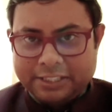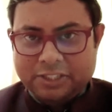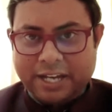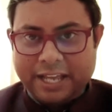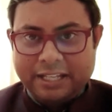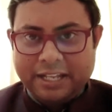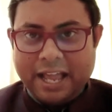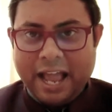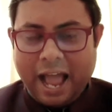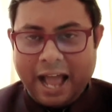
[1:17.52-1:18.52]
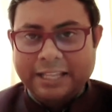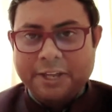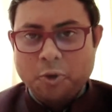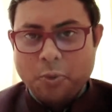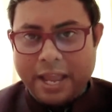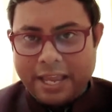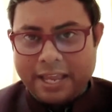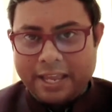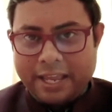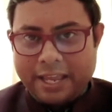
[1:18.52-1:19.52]
Israel, and the
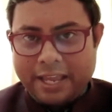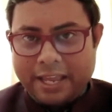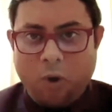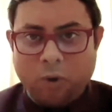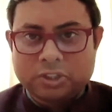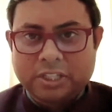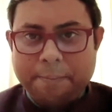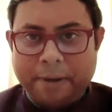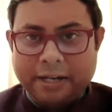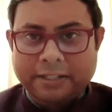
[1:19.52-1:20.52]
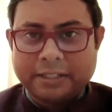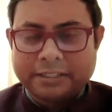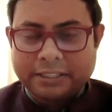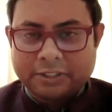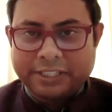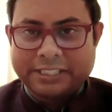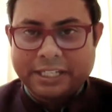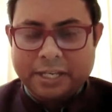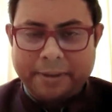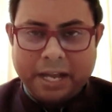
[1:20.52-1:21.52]
UAE, all three partners
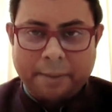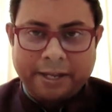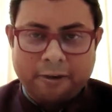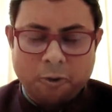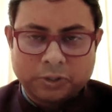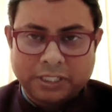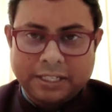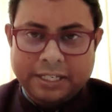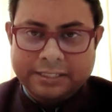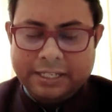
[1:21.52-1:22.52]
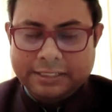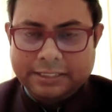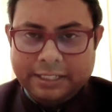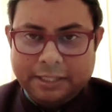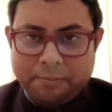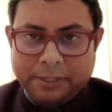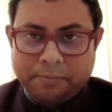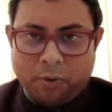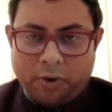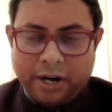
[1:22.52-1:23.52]
increasingly becoming closer. Tell us a little
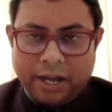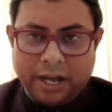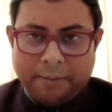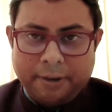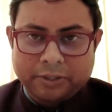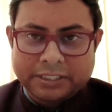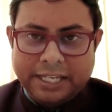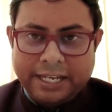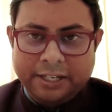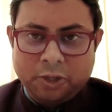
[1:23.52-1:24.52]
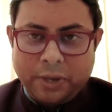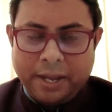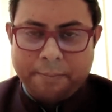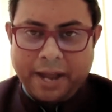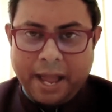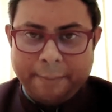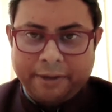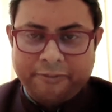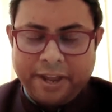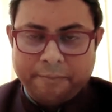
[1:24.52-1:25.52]
bit more about this
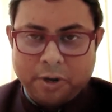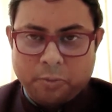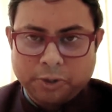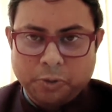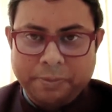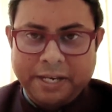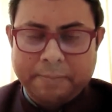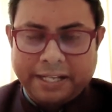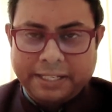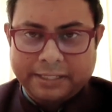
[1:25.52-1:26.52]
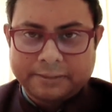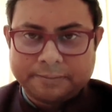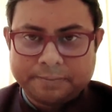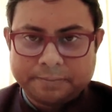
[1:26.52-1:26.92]
Indo-Abrahamic framework. What do you mean by that?